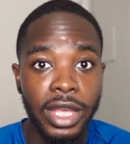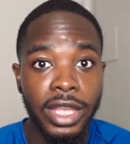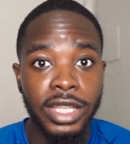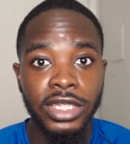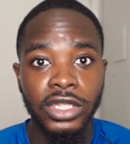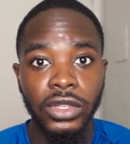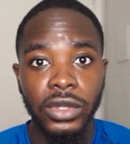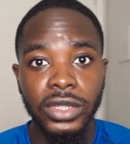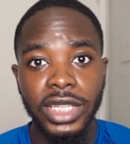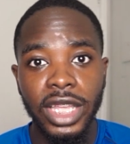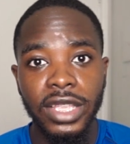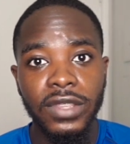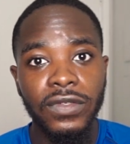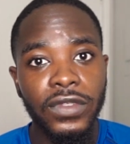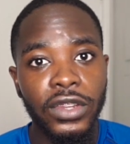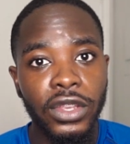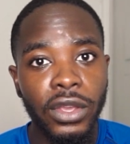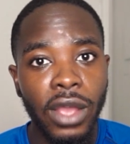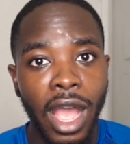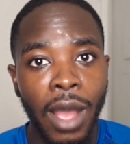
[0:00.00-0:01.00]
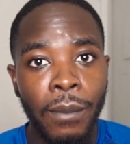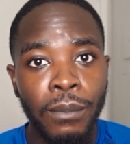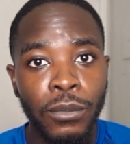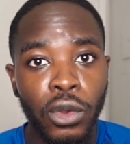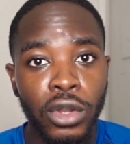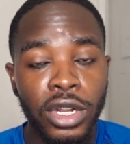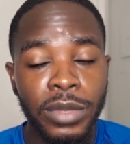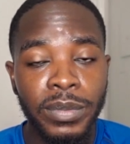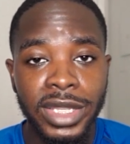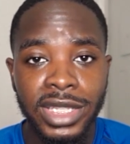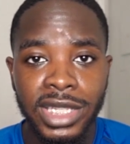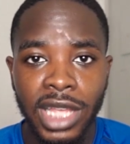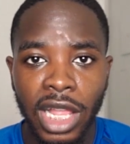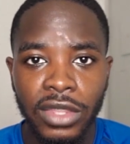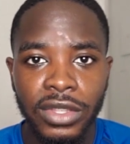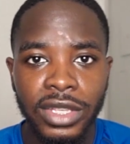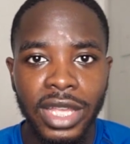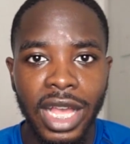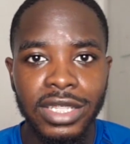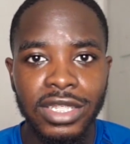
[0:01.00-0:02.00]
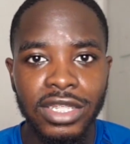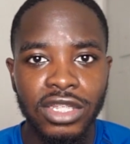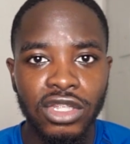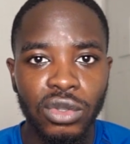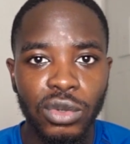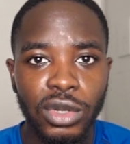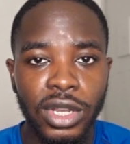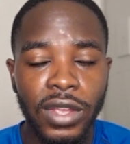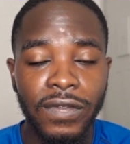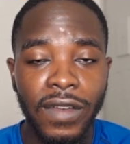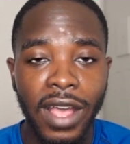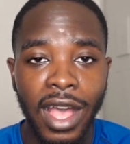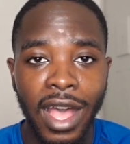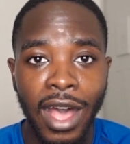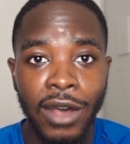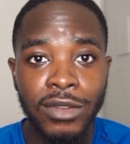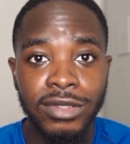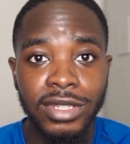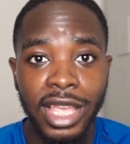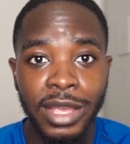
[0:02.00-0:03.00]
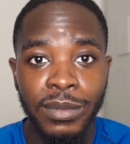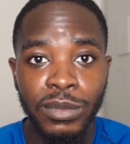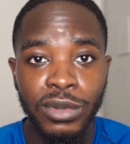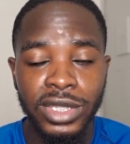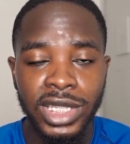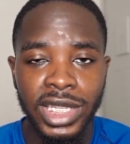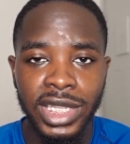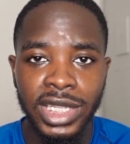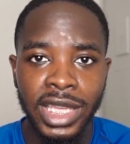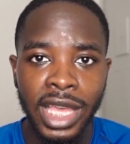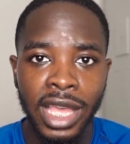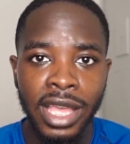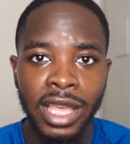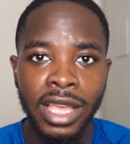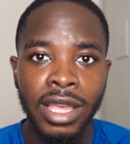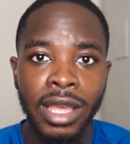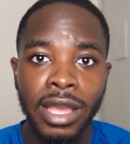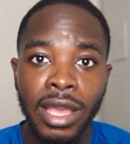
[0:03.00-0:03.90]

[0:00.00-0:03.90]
So in today's video, I'm going to be telling you guys the story of how I was able to get